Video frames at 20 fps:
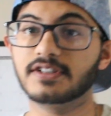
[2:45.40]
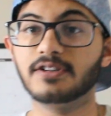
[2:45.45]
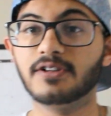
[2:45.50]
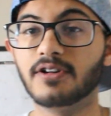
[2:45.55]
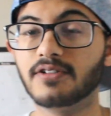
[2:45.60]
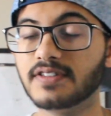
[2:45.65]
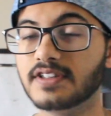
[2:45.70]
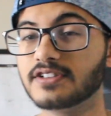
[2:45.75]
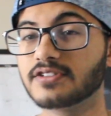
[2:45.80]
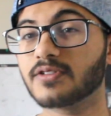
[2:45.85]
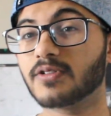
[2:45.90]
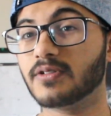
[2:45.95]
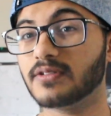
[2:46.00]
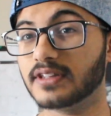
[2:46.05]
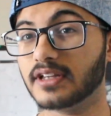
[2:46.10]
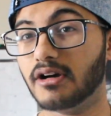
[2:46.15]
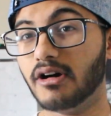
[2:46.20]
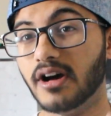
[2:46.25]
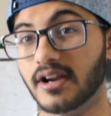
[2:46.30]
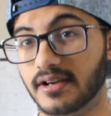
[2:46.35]
You know, these are
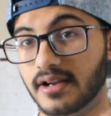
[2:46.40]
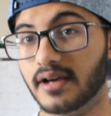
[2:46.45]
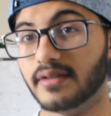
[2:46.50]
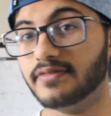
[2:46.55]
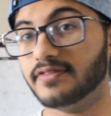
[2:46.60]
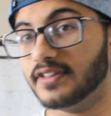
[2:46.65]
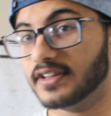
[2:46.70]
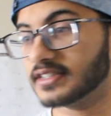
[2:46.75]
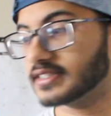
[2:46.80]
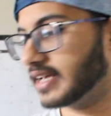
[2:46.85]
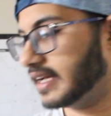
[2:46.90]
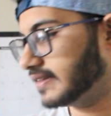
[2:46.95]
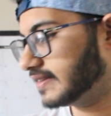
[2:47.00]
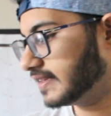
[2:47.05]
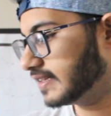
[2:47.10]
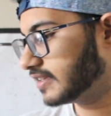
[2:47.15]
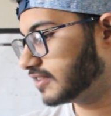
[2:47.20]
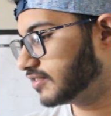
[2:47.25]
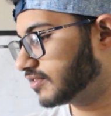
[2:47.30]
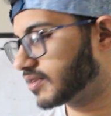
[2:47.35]
only on Netflix. I
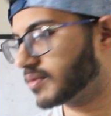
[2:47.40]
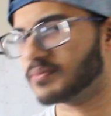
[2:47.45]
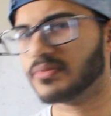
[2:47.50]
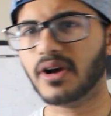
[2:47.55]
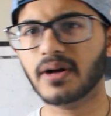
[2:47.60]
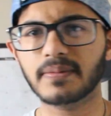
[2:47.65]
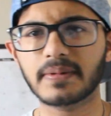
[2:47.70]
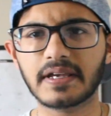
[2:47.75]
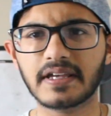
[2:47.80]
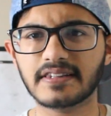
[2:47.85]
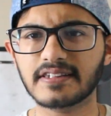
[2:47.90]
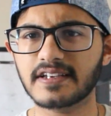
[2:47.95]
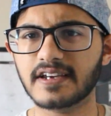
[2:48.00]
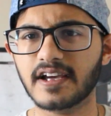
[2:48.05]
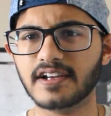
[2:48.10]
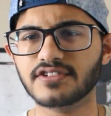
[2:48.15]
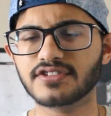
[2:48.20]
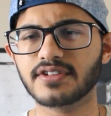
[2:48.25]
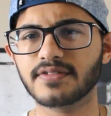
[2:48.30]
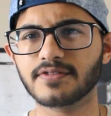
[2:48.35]
think you can probably get The
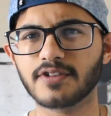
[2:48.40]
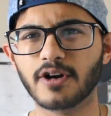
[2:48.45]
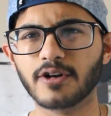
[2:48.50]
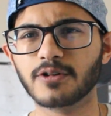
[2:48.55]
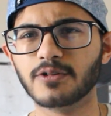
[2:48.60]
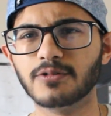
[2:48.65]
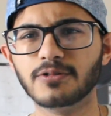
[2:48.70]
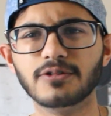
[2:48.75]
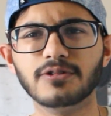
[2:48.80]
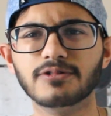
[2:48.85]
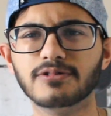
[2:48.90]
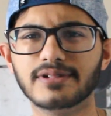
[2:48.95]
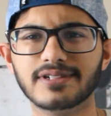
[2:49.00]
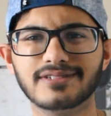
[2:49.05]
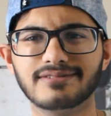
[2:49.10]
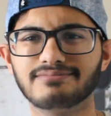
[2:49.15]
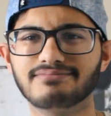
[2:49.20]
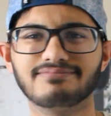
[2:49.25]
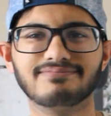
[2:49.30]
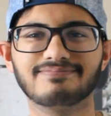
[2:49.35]
Night Shift on Hulu,
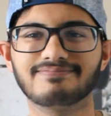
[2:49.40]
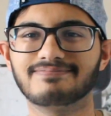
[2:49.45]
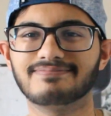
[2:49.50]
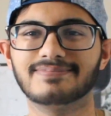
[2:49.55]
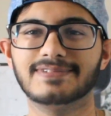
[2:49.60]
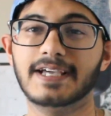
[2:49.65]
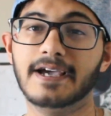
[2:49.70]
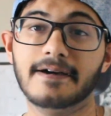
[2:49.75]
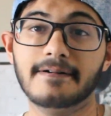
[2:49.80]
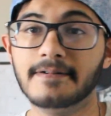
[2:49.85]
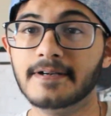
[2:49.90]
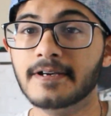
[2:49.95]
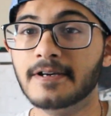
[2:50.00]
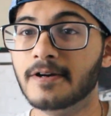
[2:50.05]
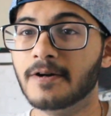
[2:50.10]
and yeah.